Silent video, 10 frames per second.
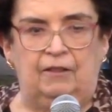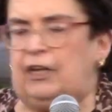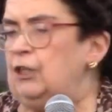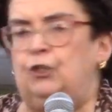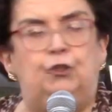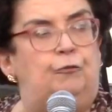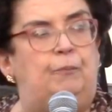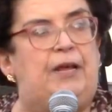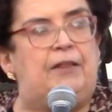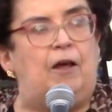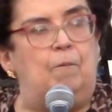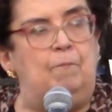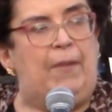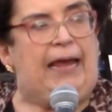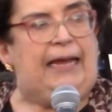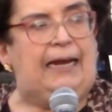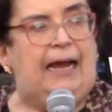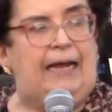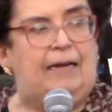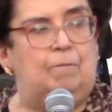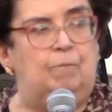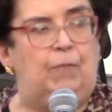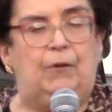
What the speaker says: This should be the main item